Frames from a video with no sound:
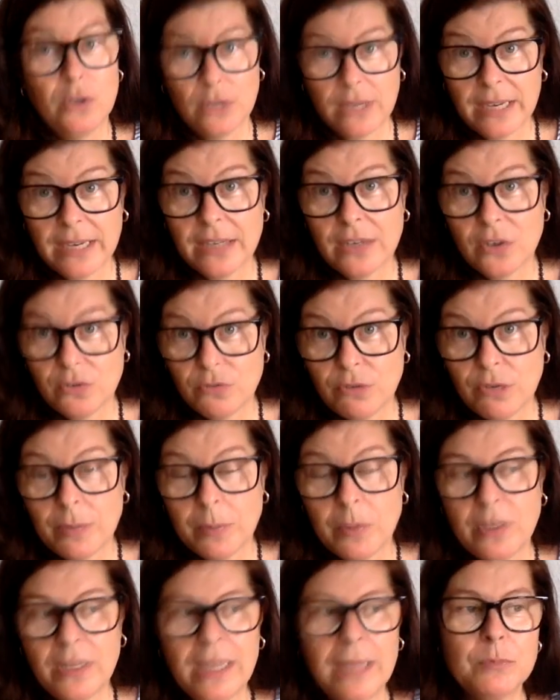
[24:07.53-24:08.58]
Organic
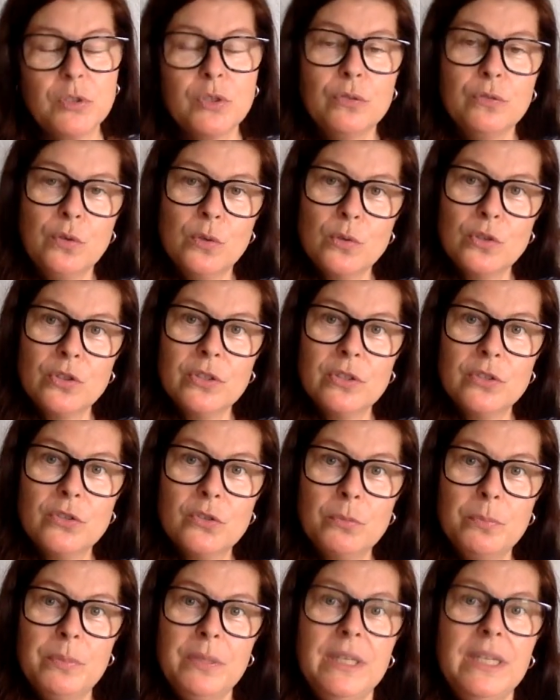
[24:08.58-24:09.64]
rape oil. I'm so
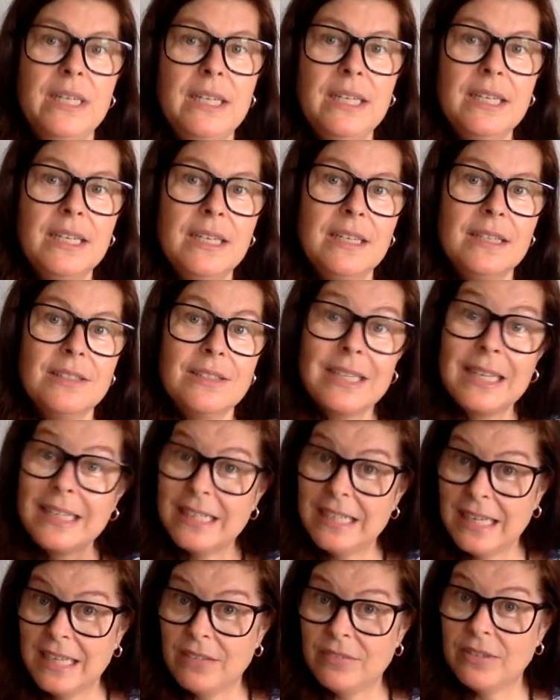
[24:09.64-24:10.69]
fortunate to be
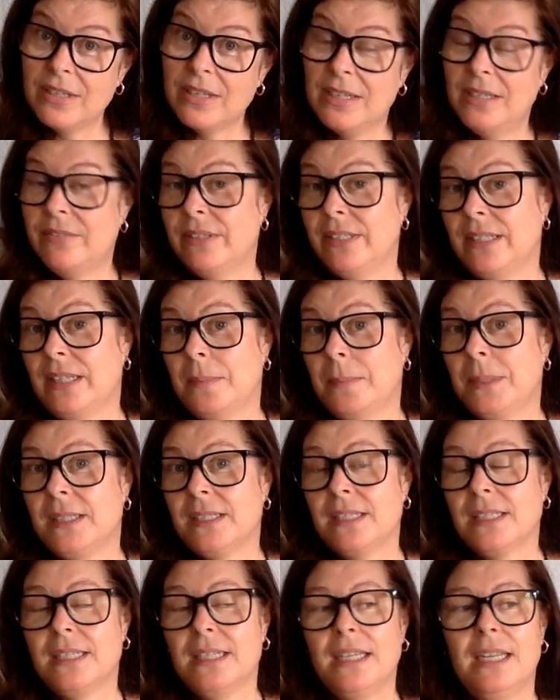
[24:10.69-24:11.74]
Scandinavian. I live in
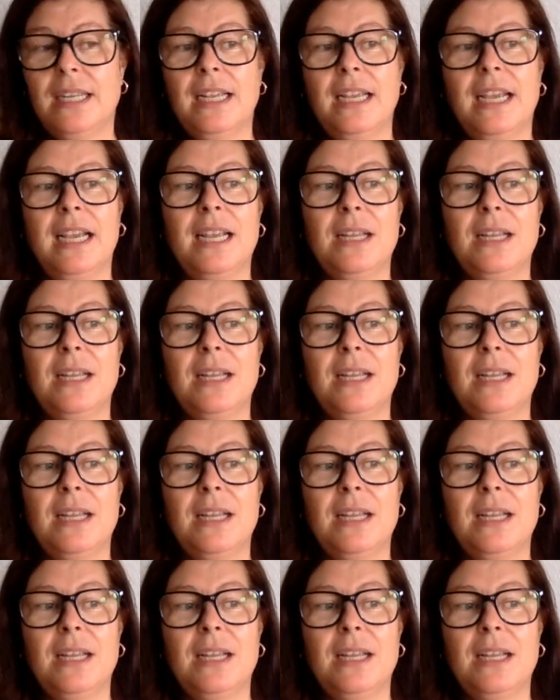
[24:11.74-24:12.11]
Denmark,